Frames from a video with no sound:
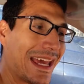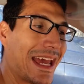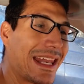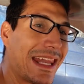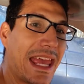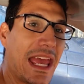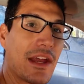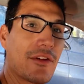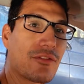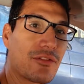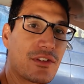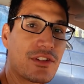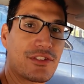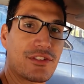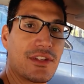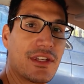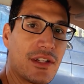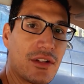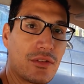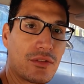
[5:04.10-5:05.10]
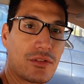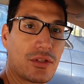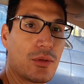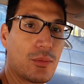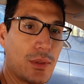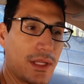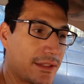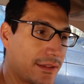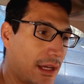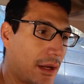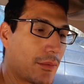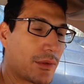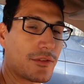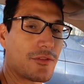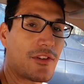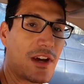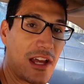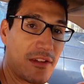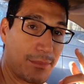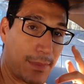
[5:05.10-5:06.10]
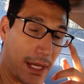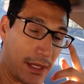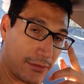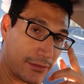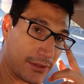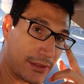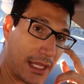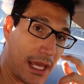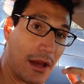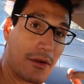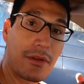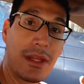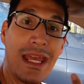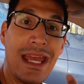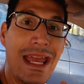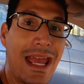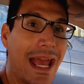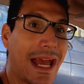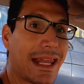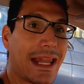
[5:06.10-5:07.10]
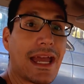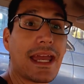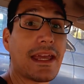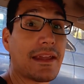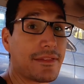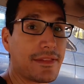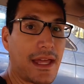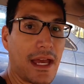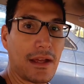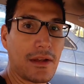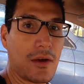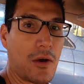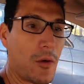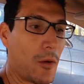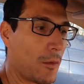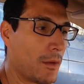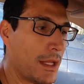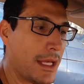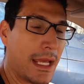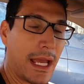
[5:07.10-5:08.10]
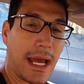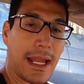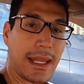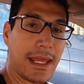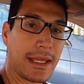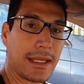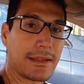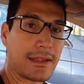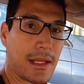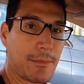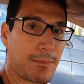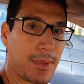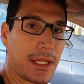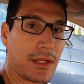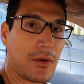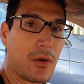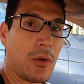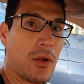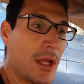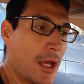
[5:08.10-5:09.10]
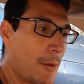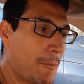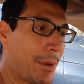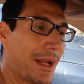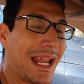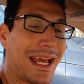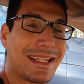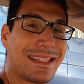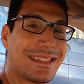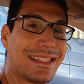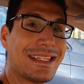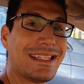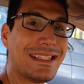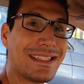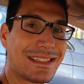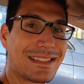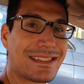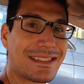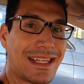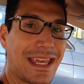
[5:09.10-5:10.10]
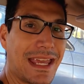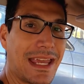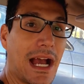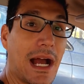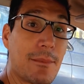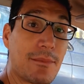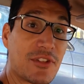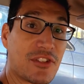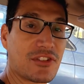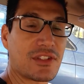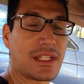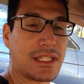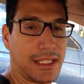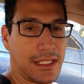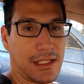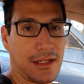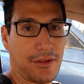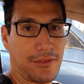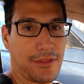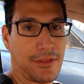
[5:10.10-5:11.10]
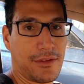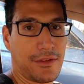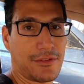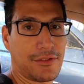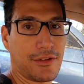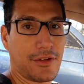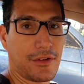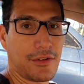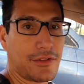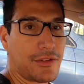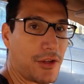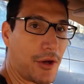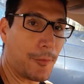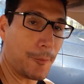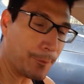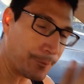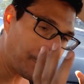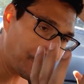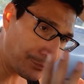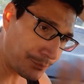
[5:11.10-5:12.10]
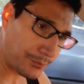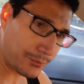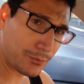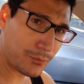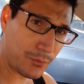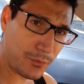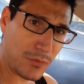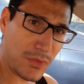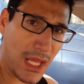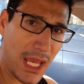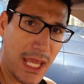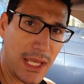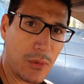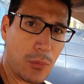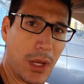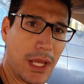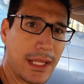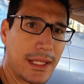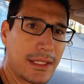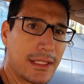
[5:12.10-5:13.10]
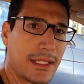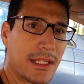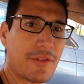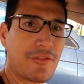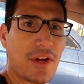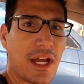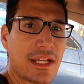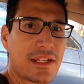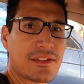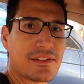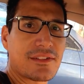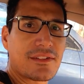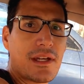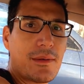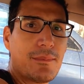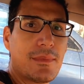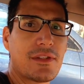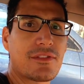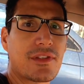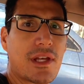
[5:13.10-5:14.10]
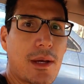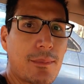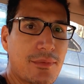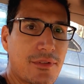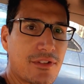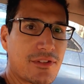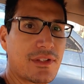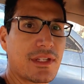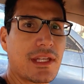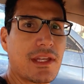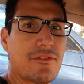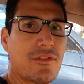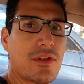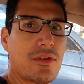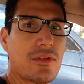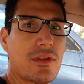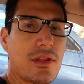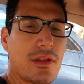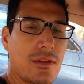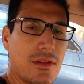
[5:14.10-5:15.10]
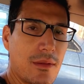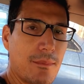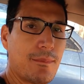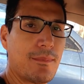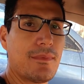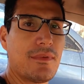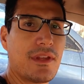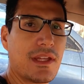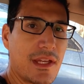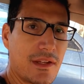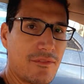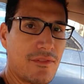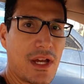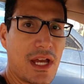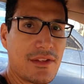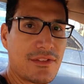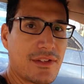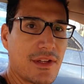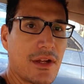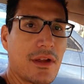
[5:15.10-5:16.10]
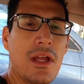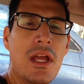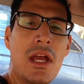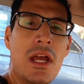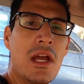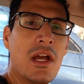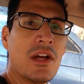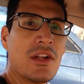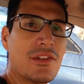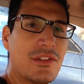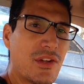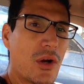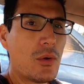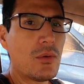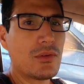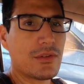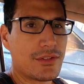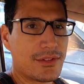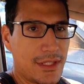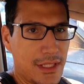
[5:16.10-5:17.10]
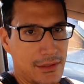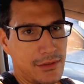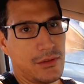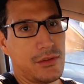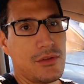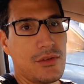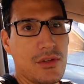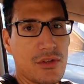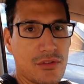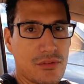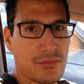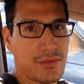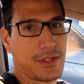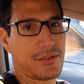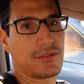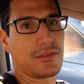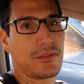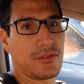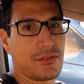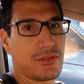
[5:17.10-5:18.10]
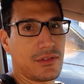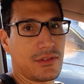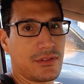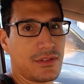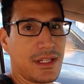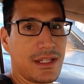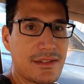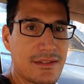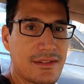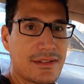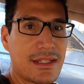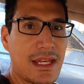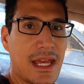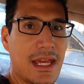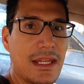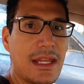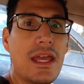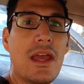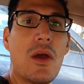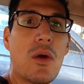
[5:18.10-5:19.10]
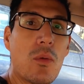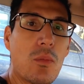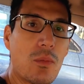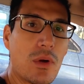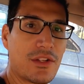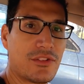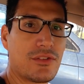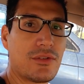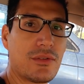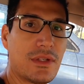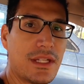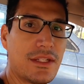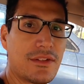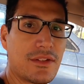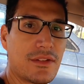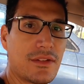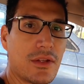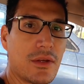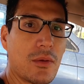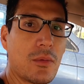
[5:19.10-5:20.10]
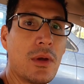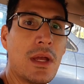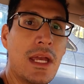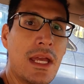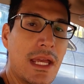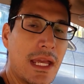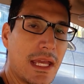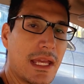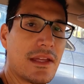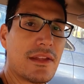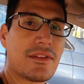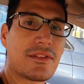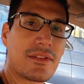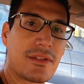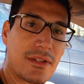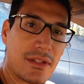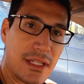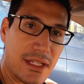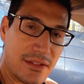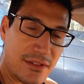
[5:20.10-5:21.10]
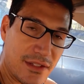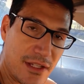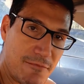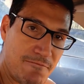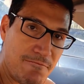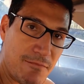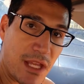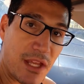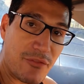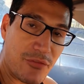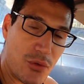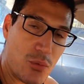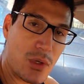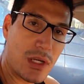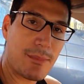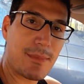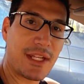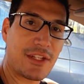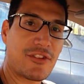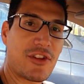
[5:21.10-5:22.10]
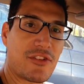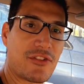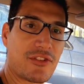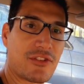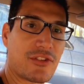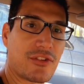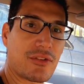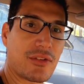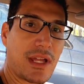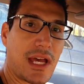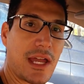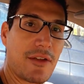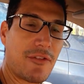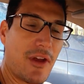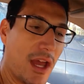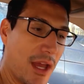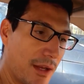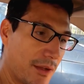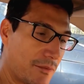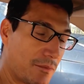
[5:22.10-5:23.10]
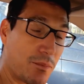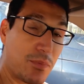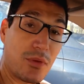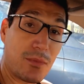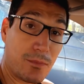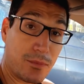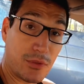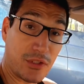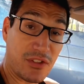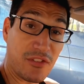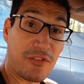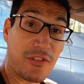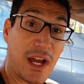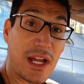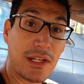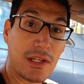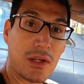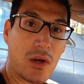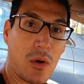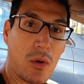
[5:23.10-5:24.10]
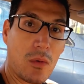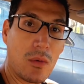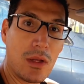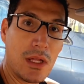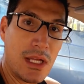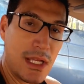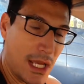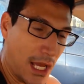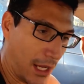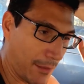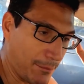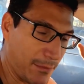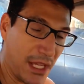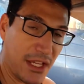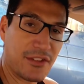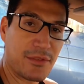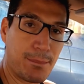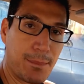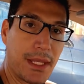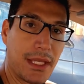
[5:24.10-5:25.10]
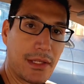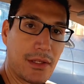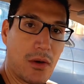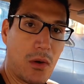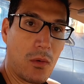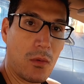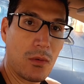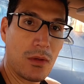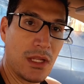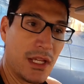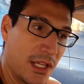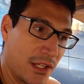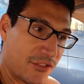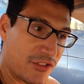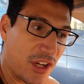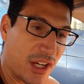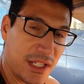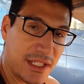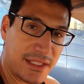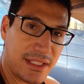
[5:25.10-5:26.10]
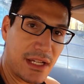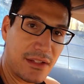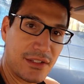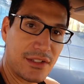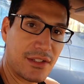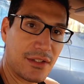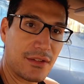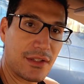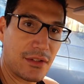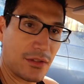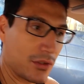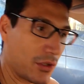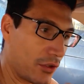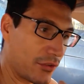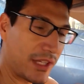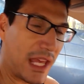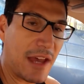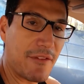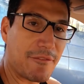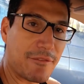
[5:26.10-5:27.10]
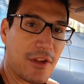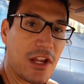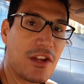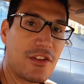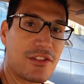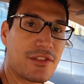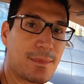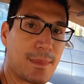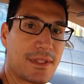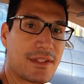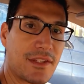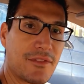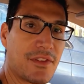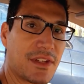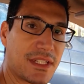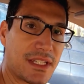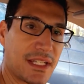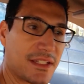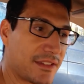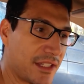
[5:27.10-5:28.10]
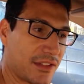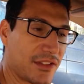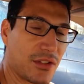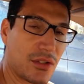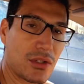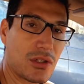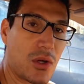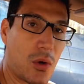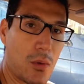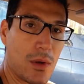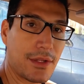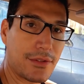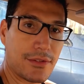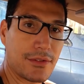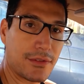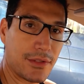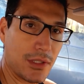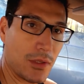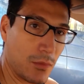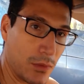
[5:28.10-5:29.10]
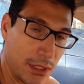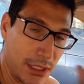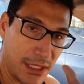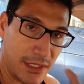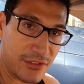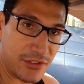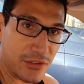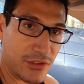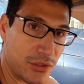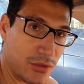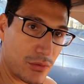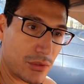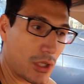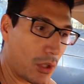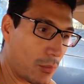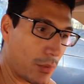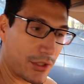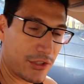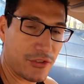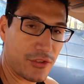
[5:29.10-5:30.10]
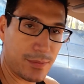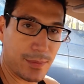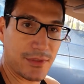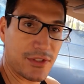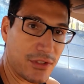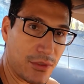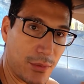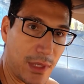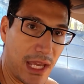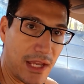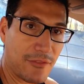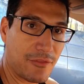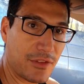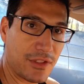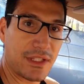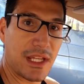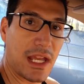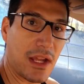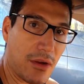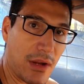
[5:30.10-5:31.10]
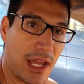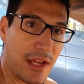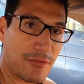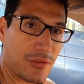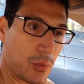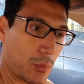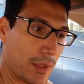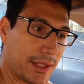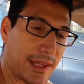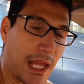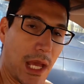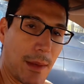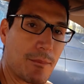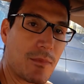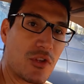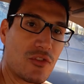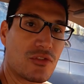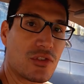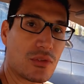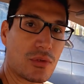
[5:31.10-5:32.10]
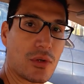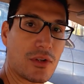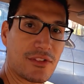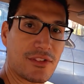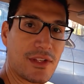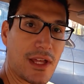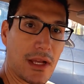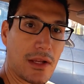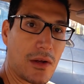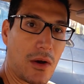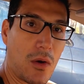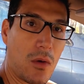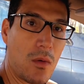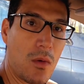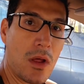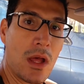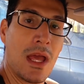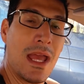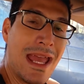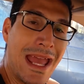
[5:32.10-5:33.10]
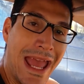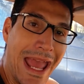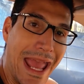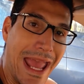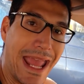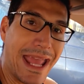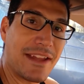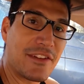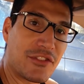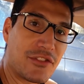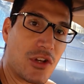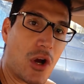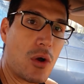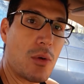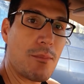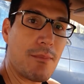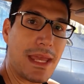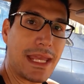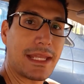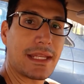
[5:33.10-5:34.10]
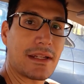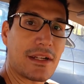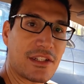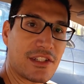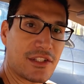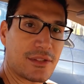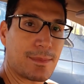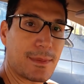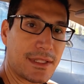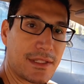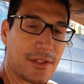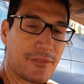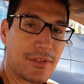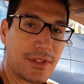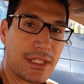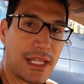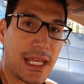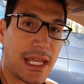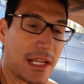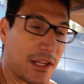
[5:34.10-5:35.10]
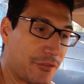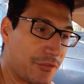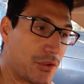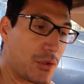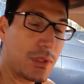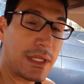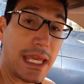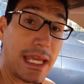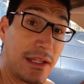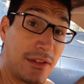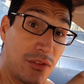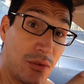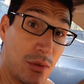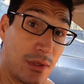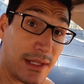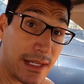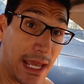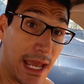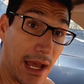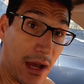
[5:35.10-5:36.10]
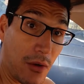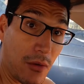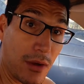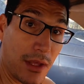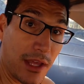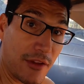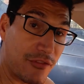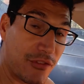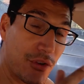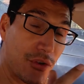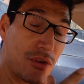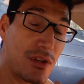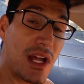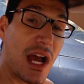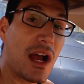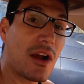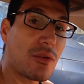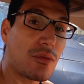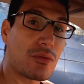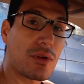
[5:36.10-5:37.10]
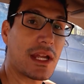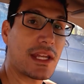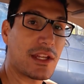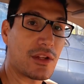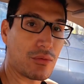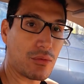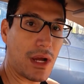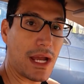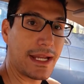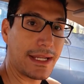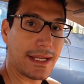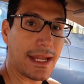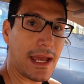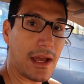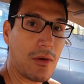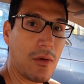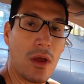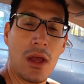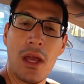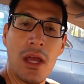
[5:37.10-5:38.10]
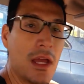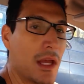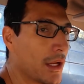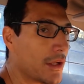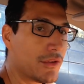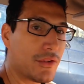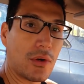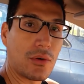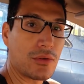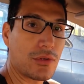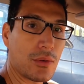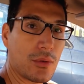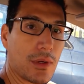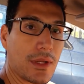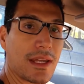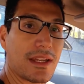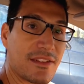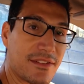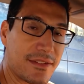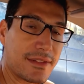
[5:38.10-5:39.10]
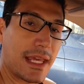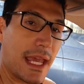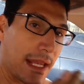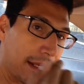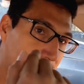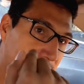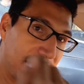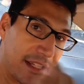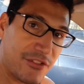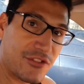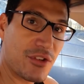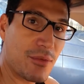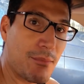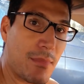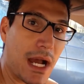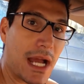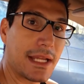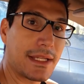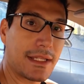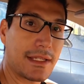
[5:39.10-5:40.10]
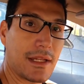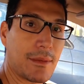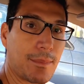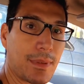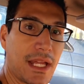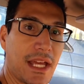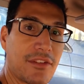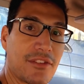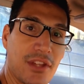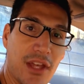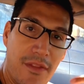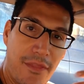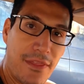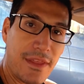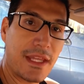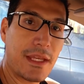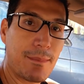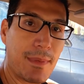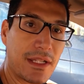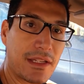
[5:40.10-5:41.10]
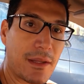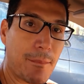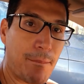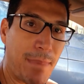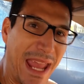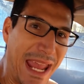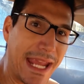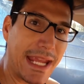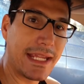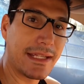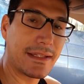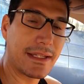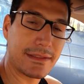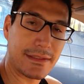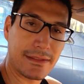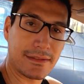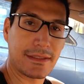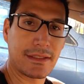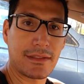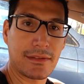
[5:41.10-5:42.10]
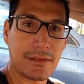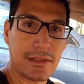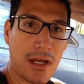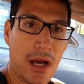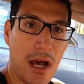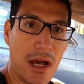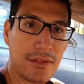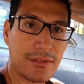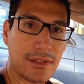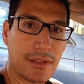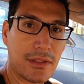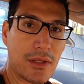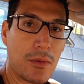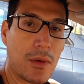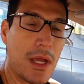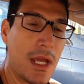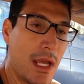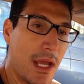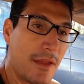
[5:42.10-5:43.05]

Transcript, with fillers: that every single 2 weeks. I was 5 pounds down, and I hit that goal, and I hit that big goal. But I didn't say, I'm just going to get healthy this year. So anyway, if I could sum this up just to give you the advice here, don't set New Year's resolutions. Instead, what you need to do is if you want to make changes in your life, define a goal, a nice big goal, chunk it down into little goals, have very specific things that you're going to do so you know what you're supposed to do every day or every week that moves you towards that goal, and don't make it on a specific day. And if you can't do it now, if you're not ready right now, don't do it. Instead, get your mind in the place. Think about the pain that this thing is causing you.